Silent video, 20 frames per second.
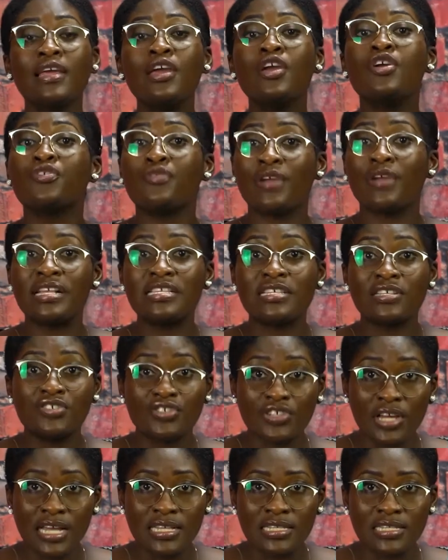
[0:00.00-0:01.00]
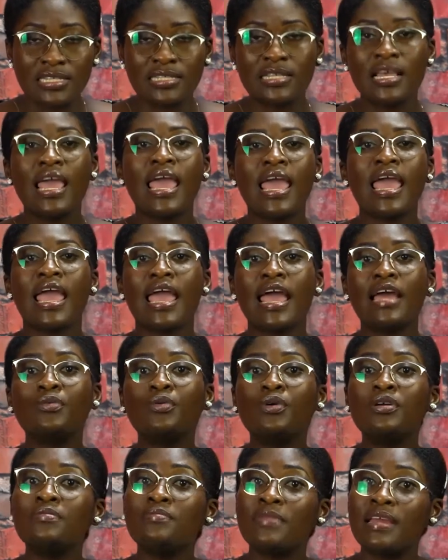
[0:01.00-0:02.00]
creating chances.
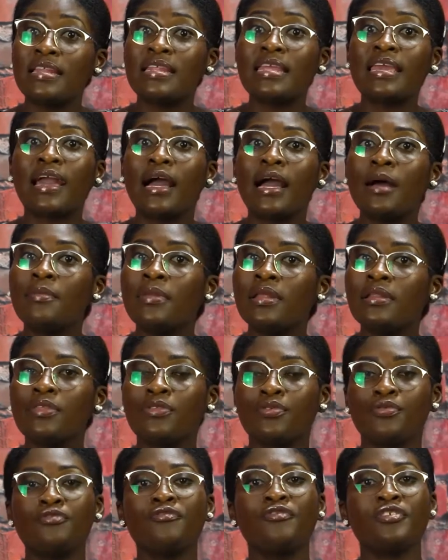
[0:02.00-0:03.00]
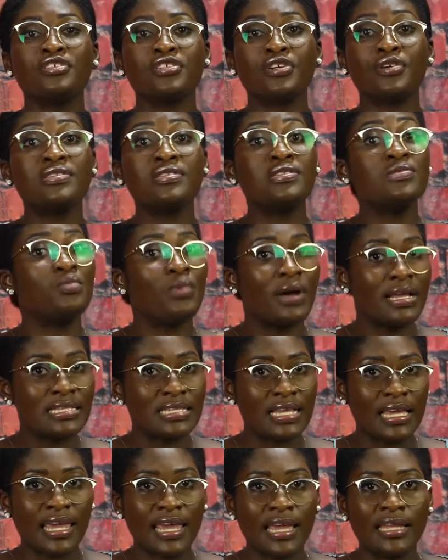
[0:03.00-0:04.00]
Edward Mendy coming through for Chelsea
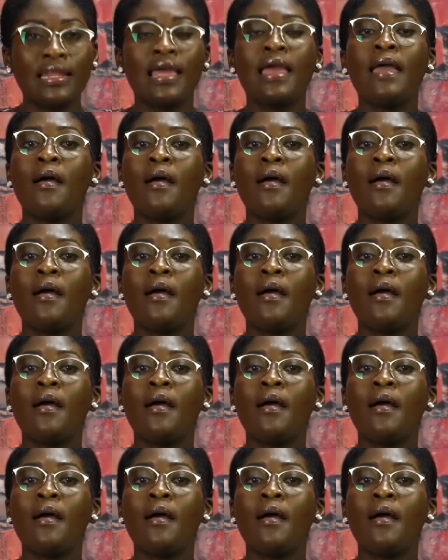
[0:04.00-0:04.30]
once again.